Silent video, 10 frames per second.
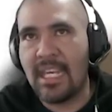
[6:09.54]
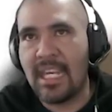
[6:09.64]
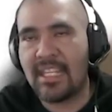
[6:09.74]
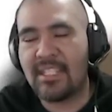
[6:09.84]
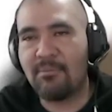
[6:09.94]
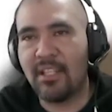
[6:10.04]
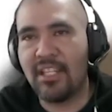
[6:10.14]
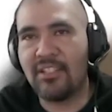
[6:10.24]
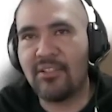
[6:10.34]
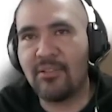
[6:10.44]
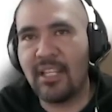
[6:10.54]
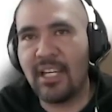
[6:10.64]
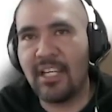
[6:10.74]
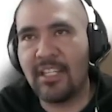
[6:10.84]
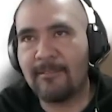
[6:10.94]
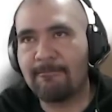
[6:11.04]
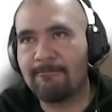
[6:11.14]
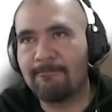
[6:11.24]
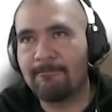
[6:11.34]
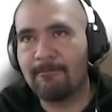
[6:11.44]
explains you like,
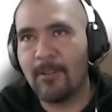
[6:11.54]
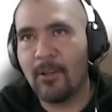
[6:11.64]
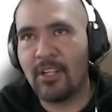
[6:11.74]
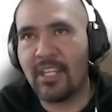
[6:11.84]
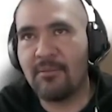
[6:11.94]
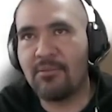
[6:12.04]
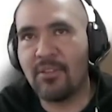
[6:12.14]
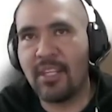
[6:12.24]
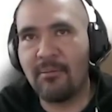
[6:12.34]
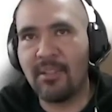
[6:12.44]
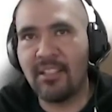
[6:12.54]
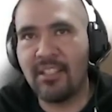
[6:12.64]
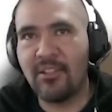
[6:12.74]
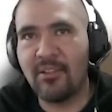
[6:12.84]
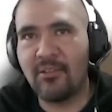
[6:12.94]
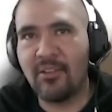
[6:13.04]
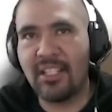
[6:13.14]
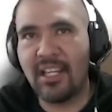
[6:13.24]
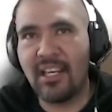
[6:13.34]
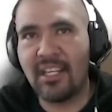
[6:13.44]
or gives you the ability to
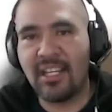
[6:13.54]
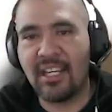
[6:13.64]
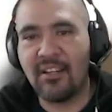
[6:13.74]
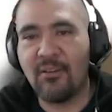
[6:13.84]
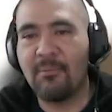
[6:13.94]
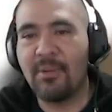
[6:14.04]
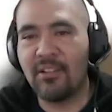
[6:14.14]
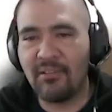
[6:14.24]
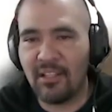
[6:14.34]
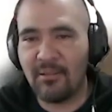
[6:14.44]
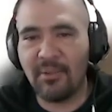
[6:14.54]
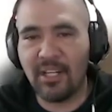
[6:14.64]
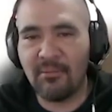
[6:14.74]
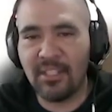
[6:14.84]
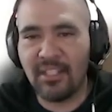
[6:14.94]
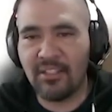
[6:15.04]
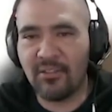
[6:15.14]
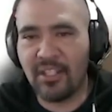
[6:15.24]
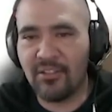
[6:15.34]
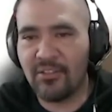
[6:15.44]
create like a kind of virtual environment that you
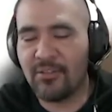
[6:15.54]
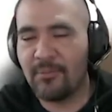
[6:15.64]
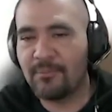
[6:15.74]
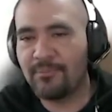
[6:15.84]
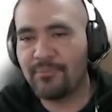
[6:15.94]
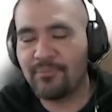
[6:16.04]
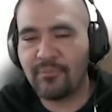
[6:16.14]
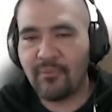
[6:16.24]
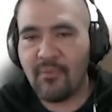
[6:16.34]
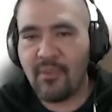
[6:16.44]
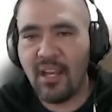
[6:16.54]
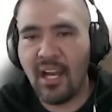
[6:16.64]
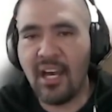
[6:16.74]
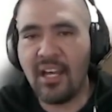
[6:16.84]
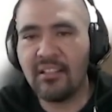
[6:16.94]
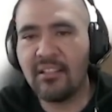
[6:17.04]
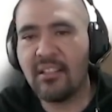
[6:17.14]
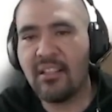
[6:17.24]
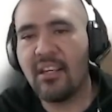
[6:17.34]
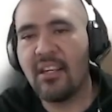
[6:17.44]
can use. And
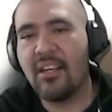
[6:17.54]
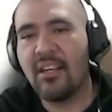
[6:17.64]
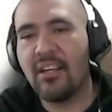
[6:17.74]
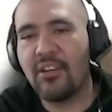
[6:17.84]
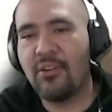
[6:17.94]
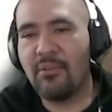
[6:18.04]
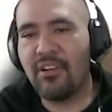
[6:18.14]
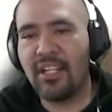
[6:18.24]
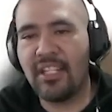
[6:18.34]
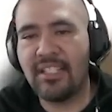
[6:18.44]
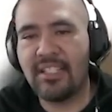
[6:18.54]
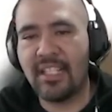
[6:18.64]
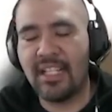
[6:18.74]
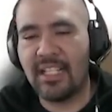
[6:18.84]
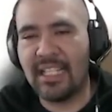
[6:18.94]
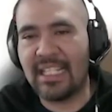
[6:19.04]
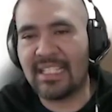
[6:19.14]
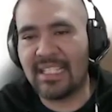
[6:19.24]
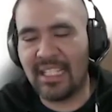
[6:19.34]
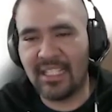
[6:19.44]
Kubernetes, let's
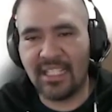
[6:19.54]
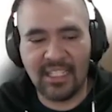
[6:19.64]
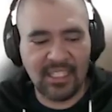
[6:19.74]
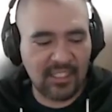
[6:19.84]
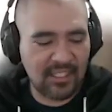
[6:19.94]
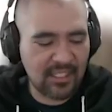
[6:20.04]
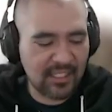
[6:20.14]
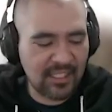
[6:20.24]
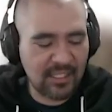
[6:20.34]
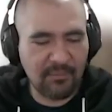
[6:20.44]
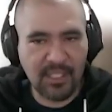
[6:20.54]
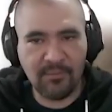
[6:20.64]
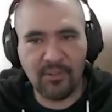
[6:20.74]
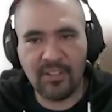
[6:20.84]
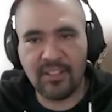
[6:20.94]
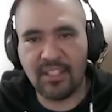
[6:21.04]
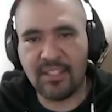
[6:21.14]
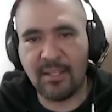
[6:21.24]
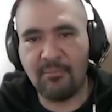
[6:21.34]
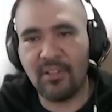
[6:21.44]
say, let me give you this
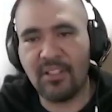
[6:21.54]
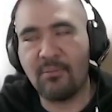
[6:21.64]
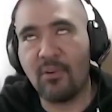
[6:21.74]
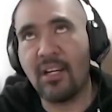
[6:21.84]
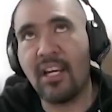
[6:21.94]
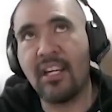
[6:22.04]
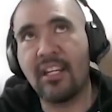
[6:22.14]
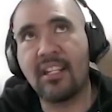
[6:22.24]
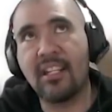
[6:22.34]
example. It's more like,